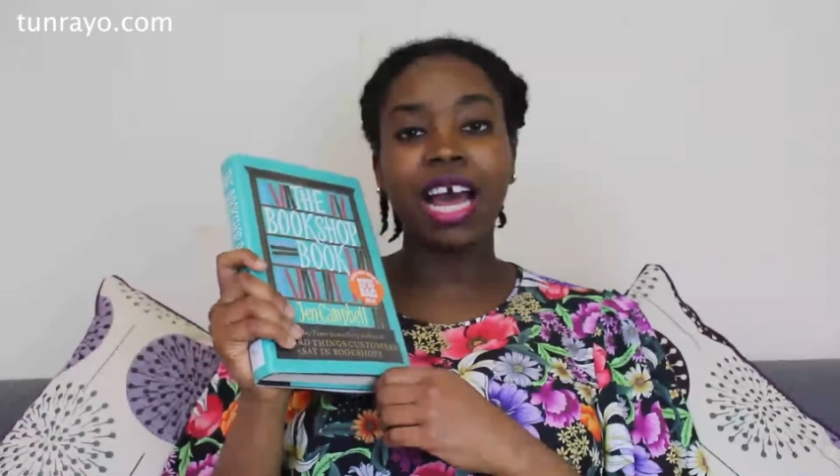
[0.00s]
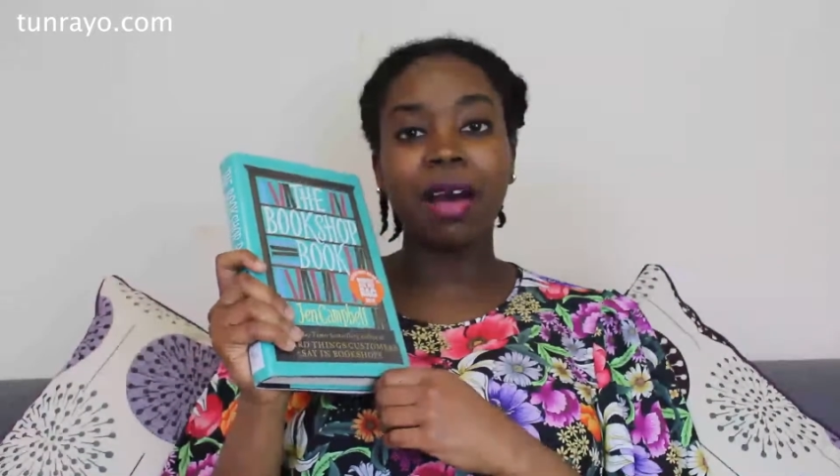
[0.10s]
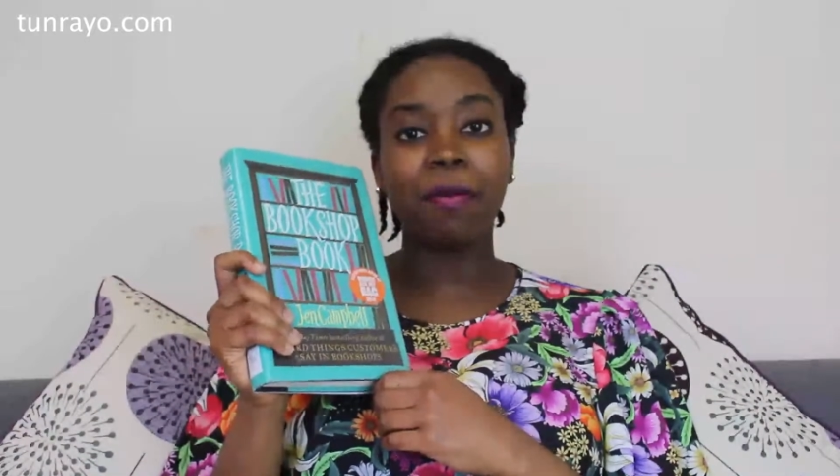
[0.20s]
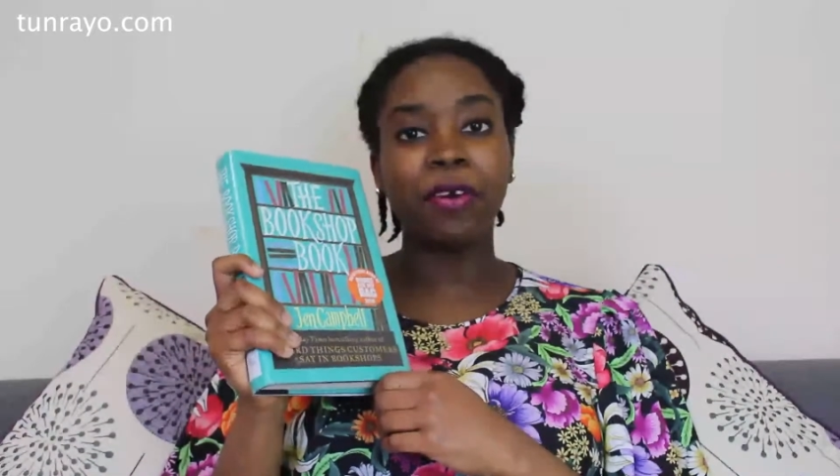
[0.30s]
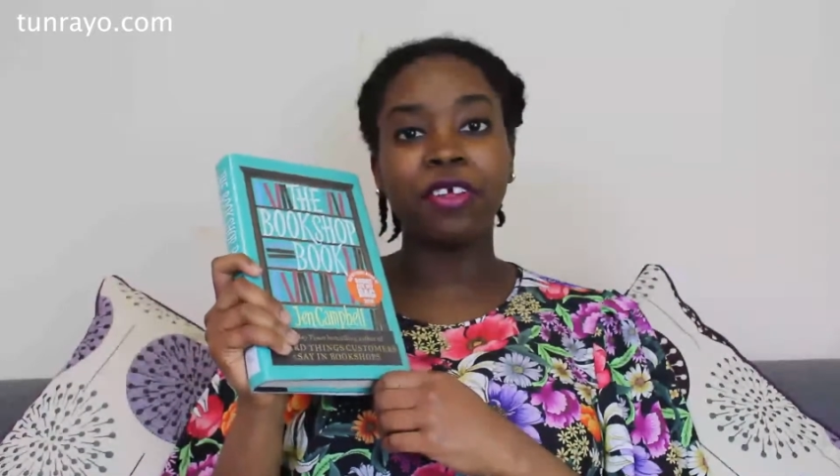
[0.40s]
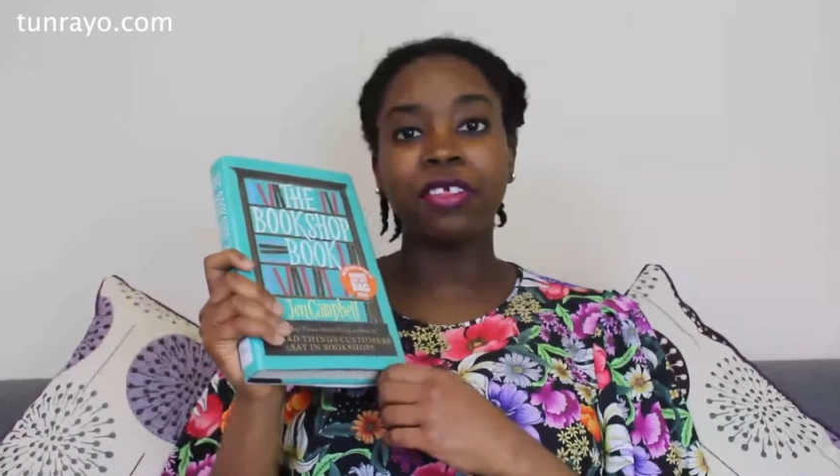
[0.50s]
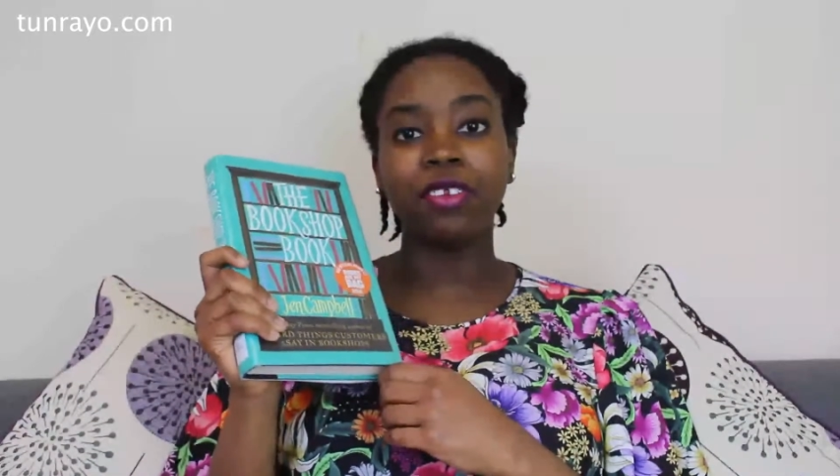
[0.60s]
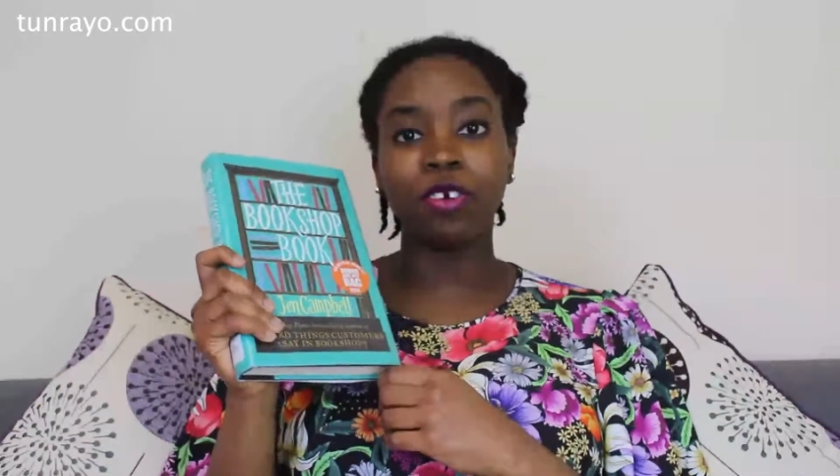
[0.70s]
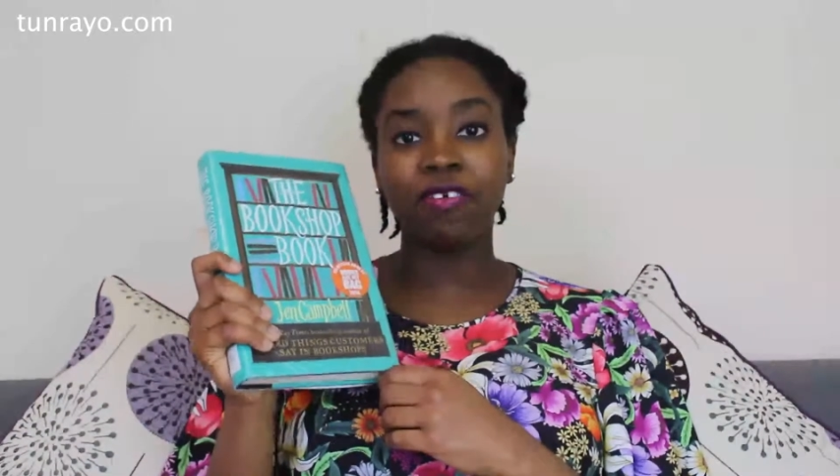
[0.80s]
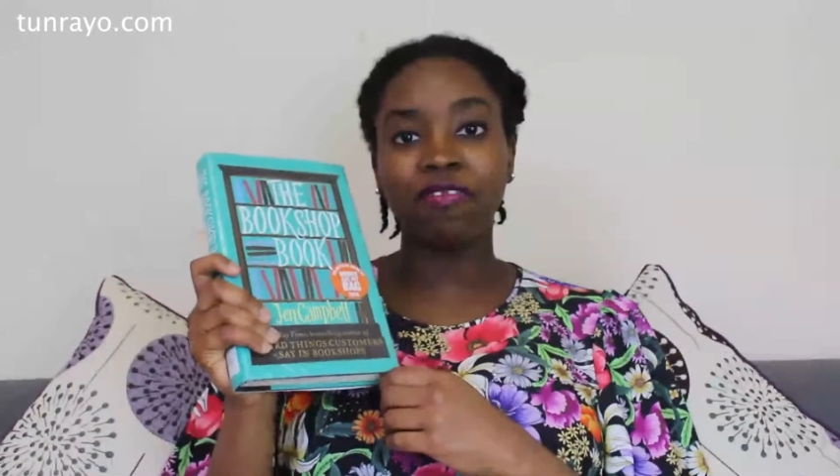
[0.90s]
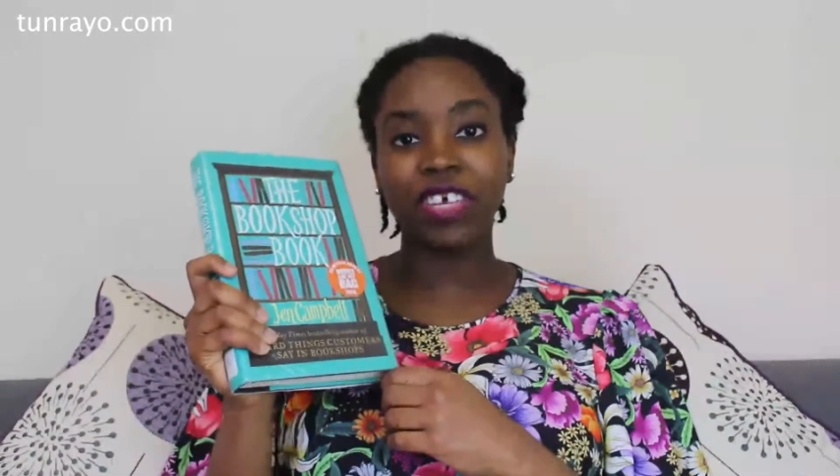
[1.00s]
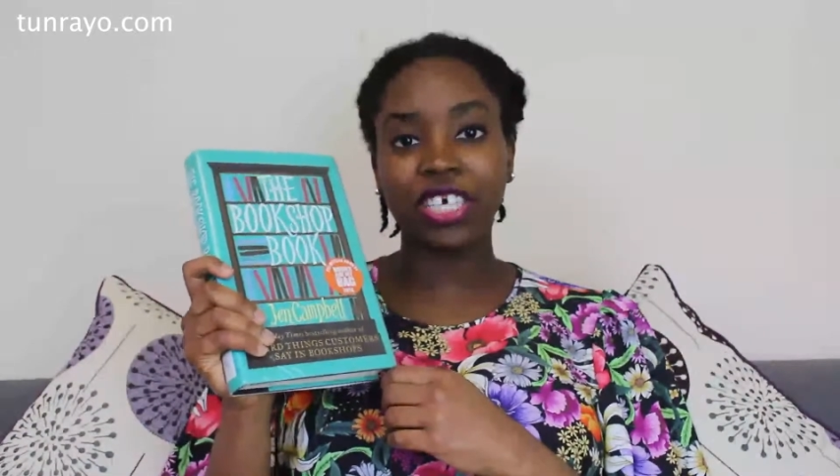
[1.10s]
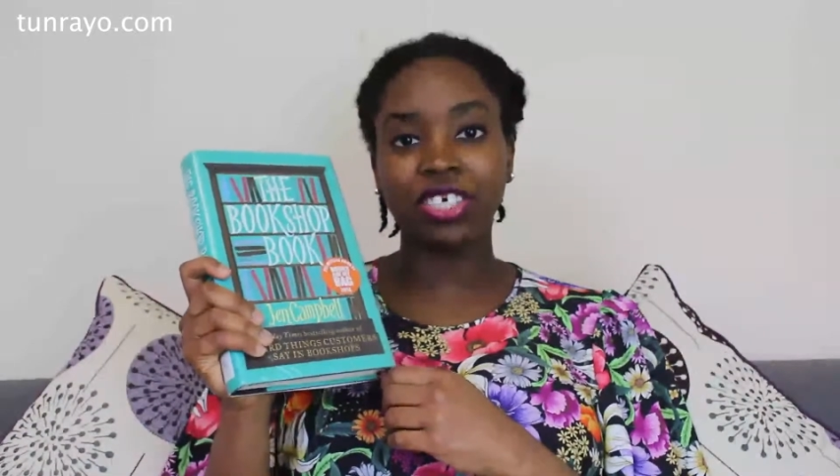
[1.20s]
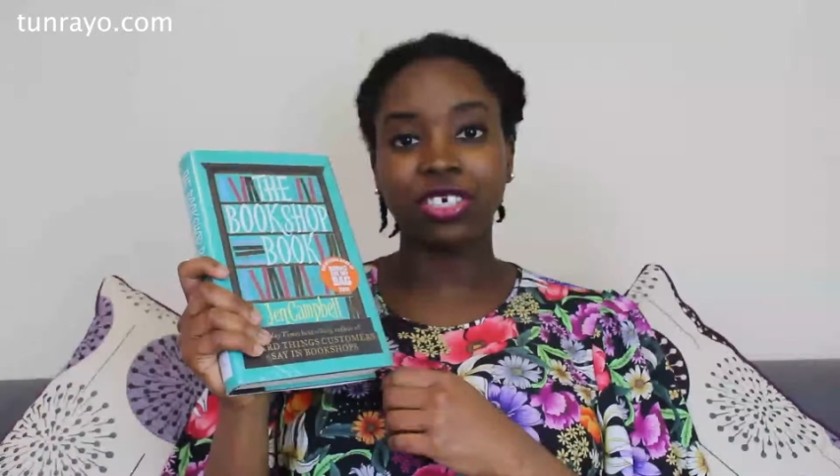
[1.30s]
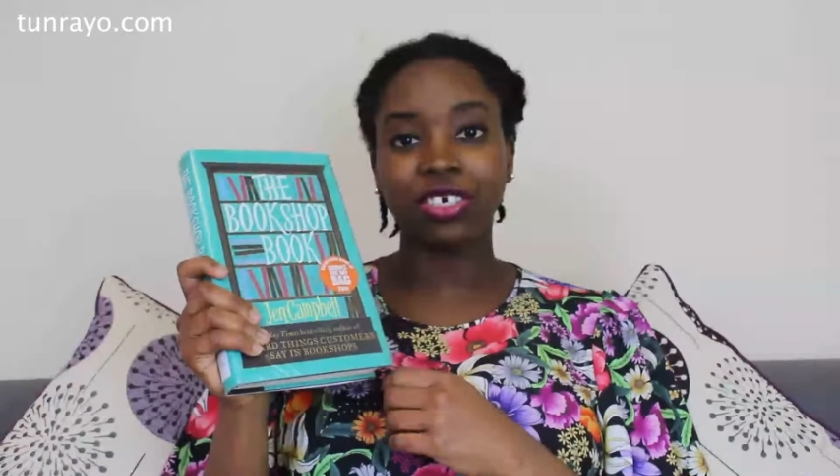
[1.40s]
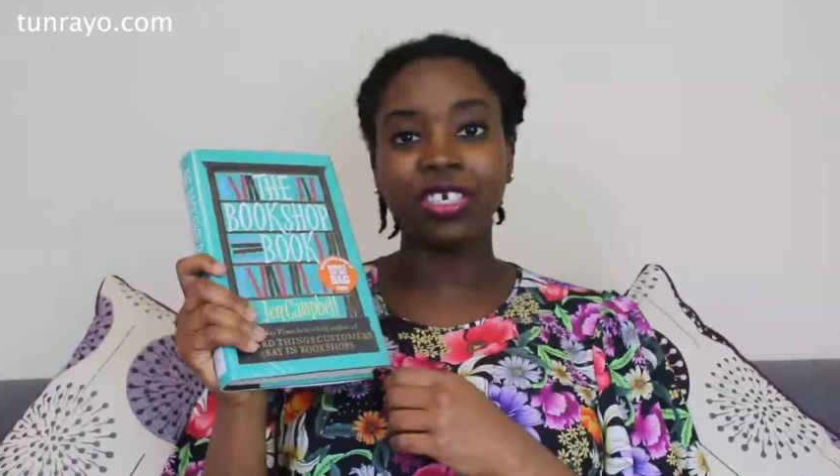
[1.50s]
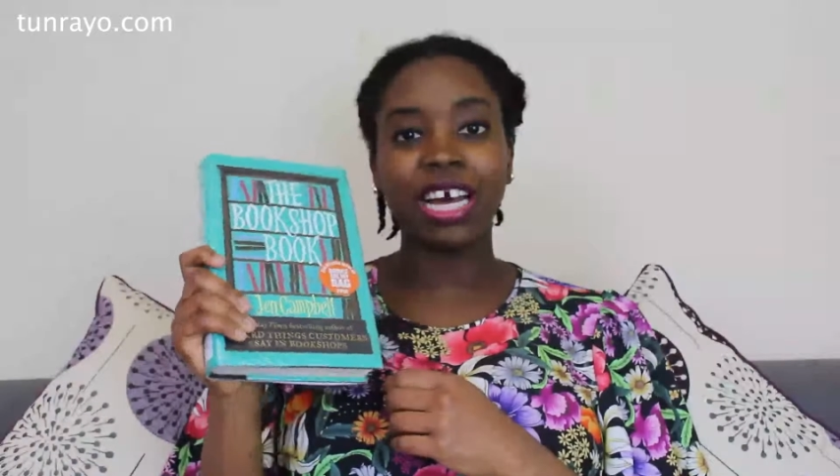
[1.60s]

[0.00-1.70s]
are both non-fiction,